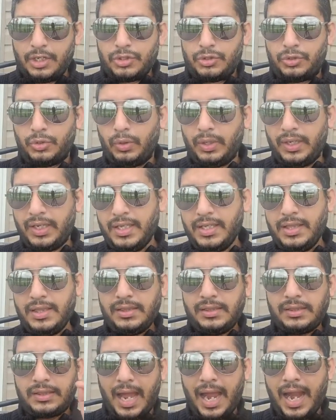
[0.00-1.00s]
So
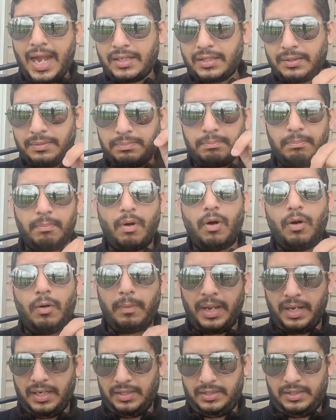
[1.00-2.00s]
in that
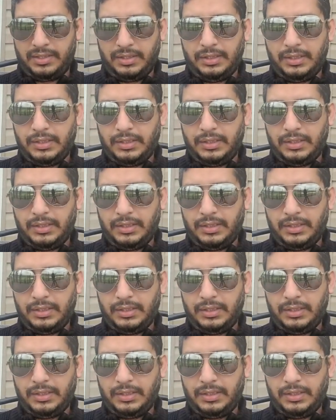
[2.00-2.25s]
moment,